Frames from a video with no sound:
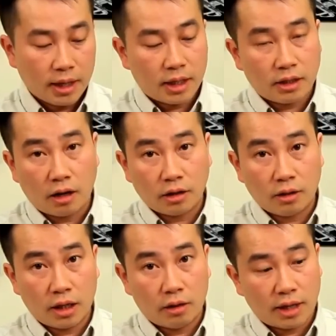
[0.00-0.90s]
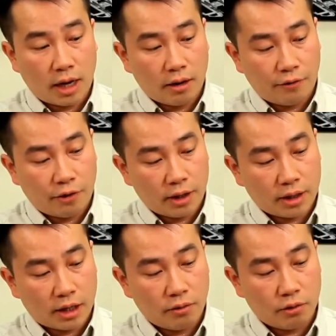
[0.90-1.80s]
There's also a little dial in the front
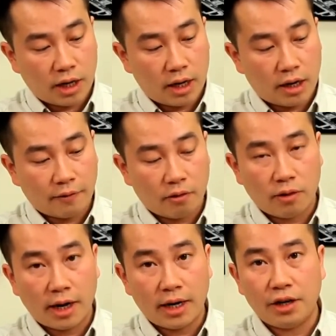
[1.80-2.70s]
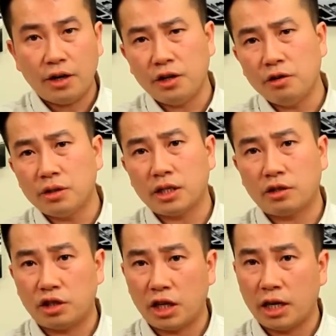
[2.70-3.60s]
that you would take left and right, and you can use this
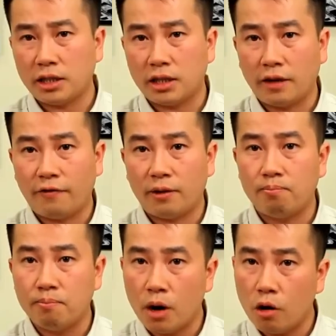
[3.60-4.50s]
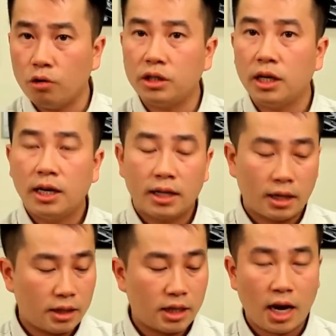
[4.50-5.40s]
to change the different modes that
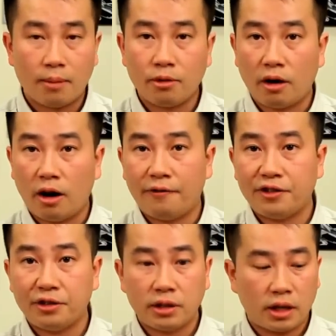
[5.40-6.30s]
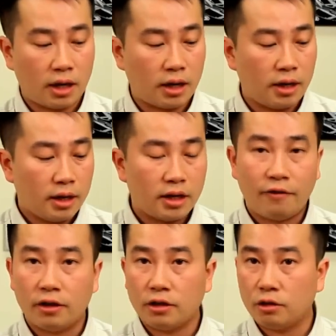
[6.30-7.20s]
this camera offers,
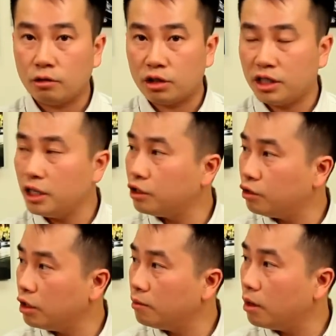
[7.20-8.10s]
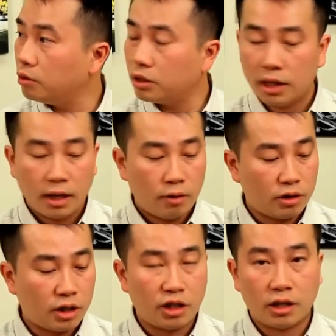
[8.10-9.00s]
different scene shooting modes,
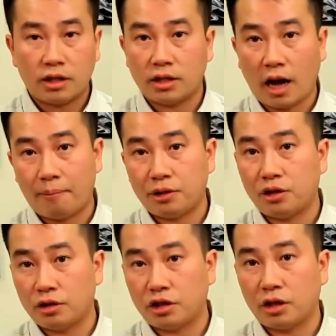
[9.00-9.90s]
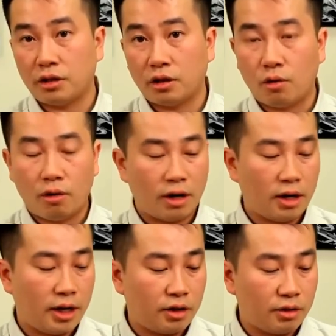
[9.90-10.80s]
which adjusts its aperture and shutter
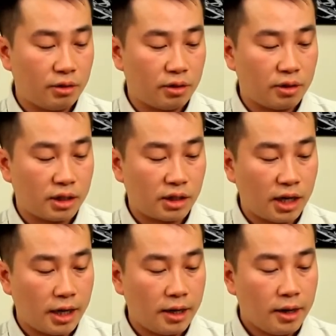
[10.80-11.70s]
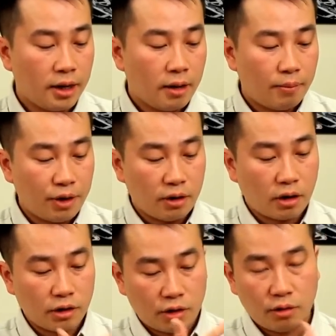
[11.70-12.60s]
accordingly to the scene. But you can
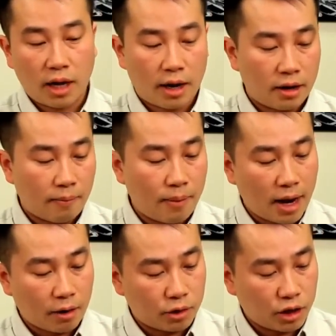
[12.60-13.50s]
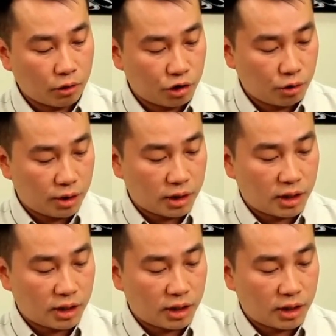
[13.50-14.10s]
also do that in the back, which I'll show you in a